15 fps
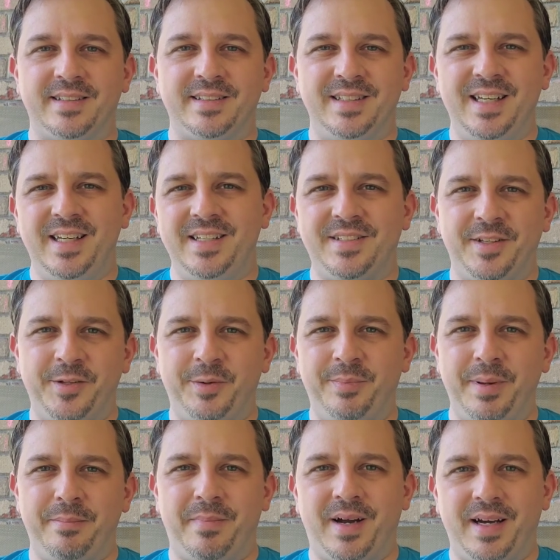It is a little
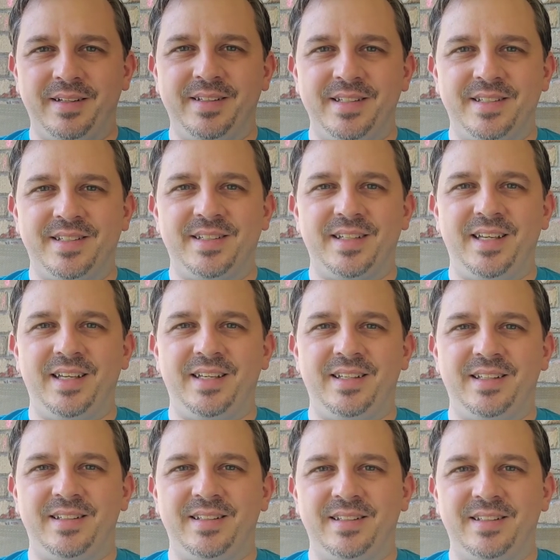bit mindless,
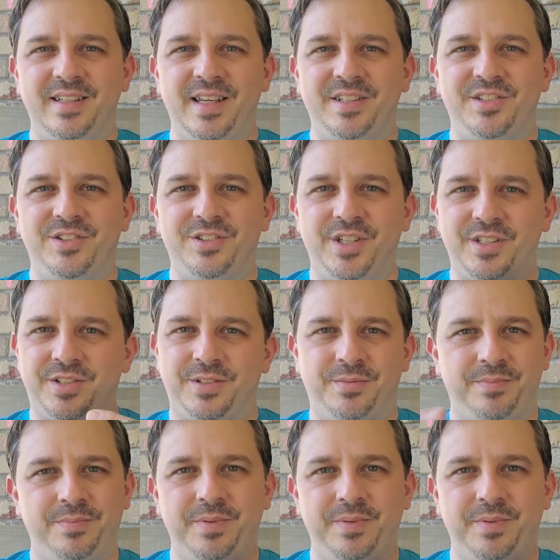and it's just,